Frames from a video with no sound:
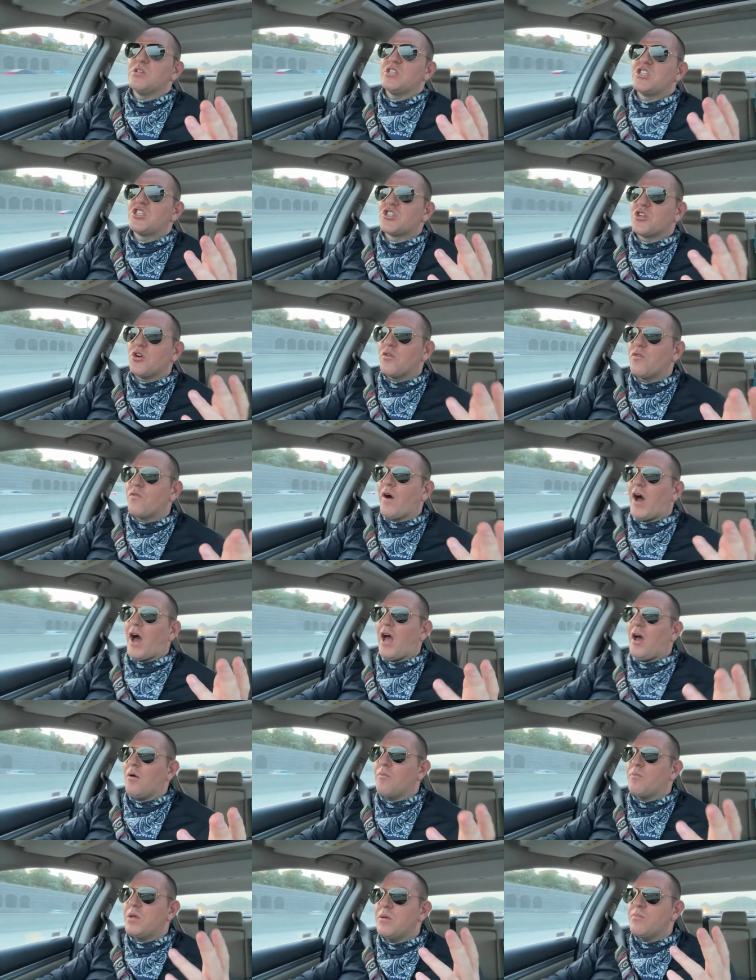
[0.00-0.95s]

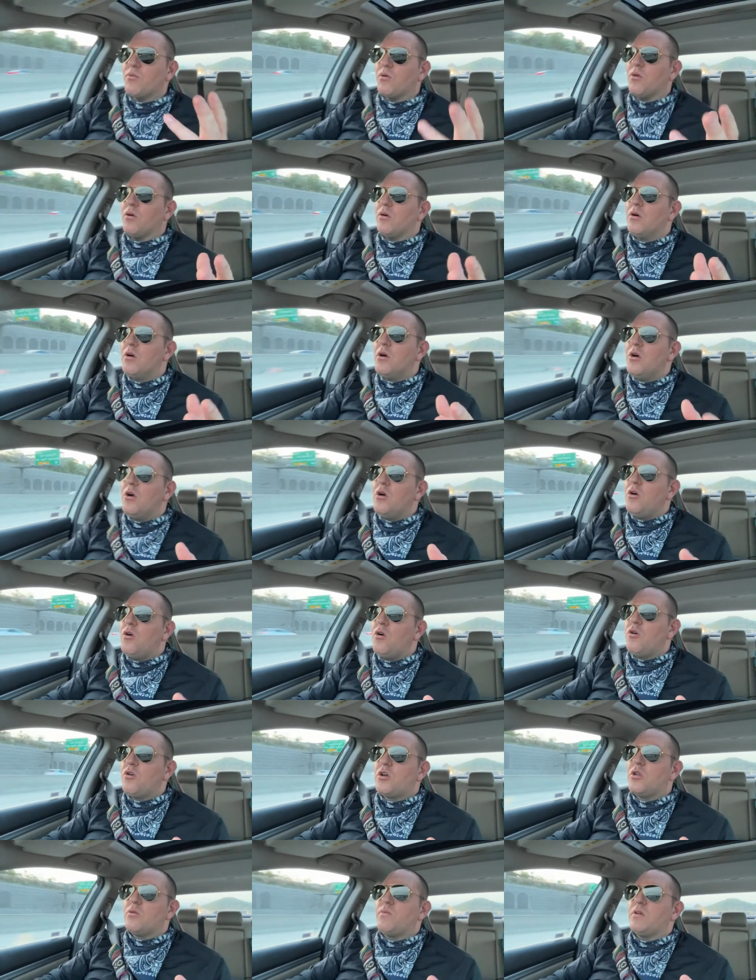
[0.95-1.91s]
servile people
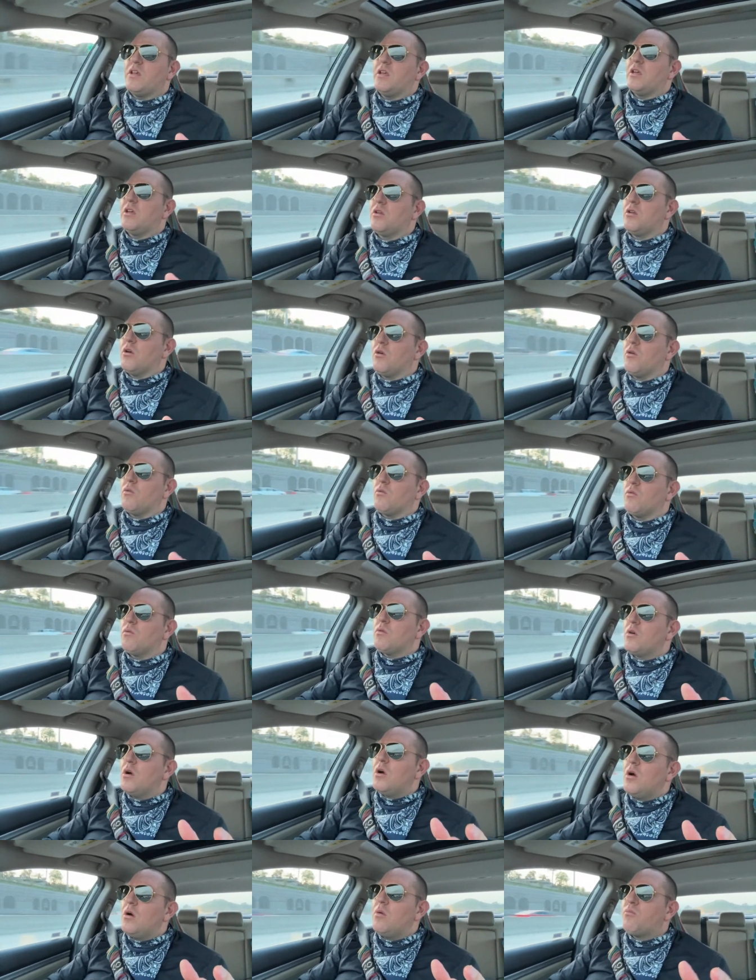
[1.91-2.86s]
who could be,
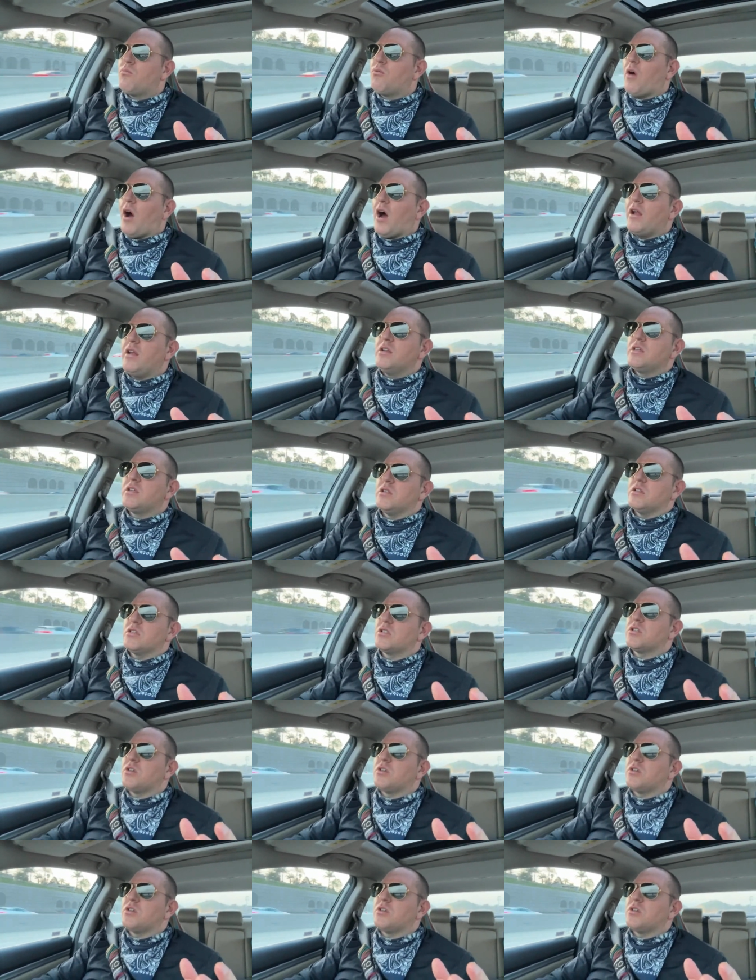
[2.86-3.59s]
brought into the